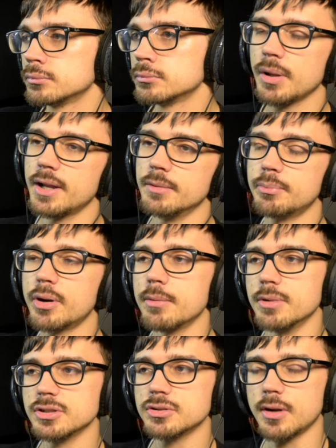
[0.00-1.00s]
Playing pretty
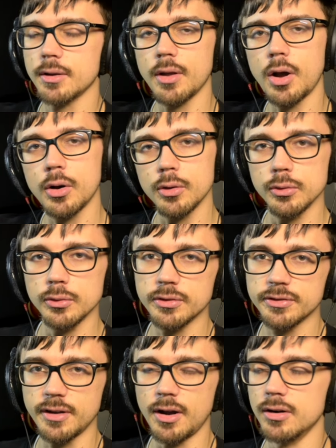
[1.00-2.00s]
much throughout the whole
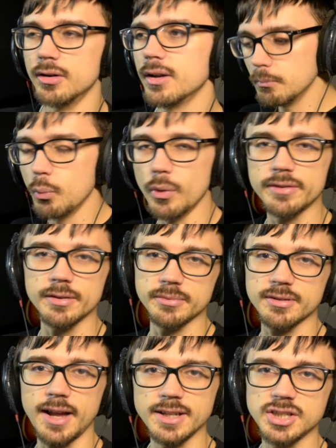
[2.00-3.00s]
song with some
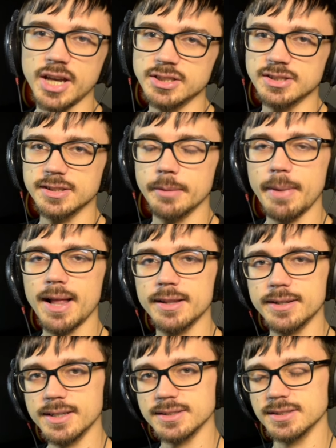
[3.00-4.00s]
slight changes in the
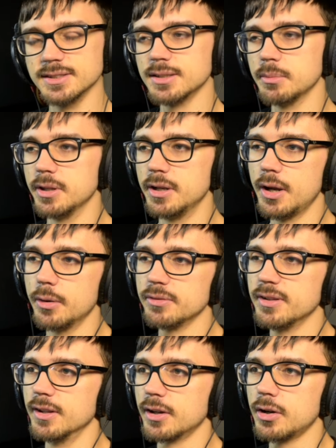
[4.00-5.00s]
melodies and some of the
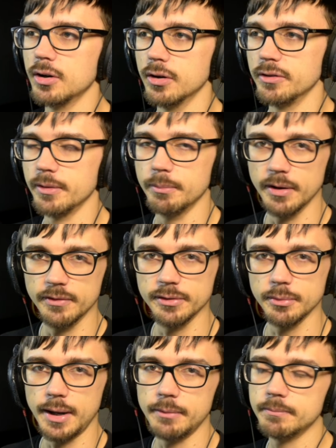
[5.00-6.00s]
notes in the chords above
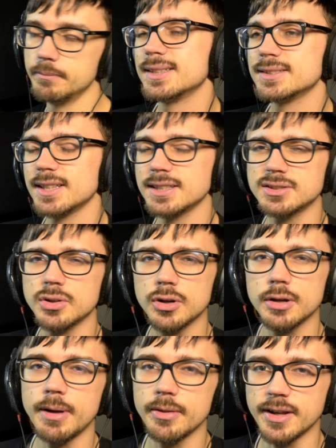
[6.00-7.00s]
as well. So let's
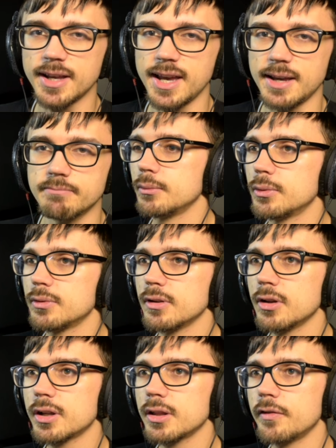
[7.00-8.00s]
talk about the key. If we were to
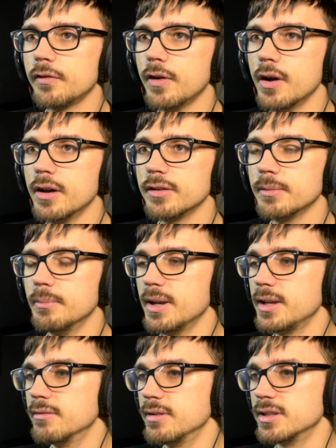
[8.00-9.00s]
look at the first
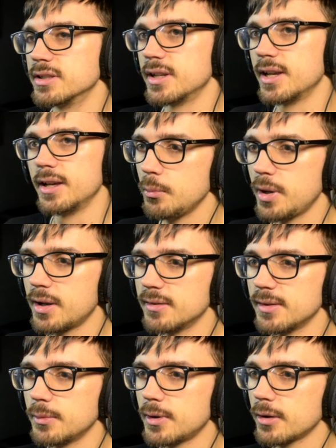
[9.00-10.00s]
MIDI region here, we can
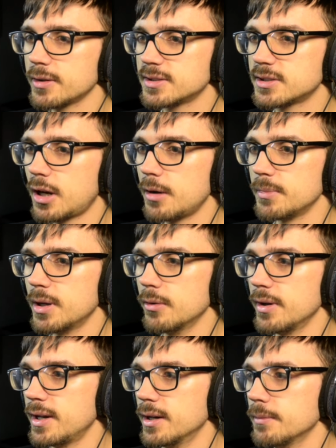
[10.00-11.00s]
see we've got this top
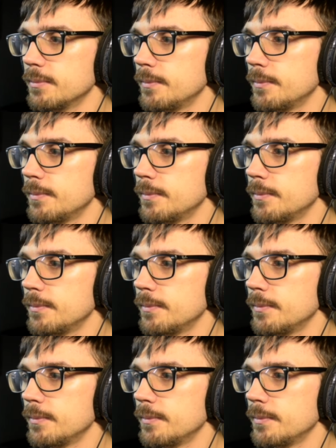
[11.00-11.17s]
note here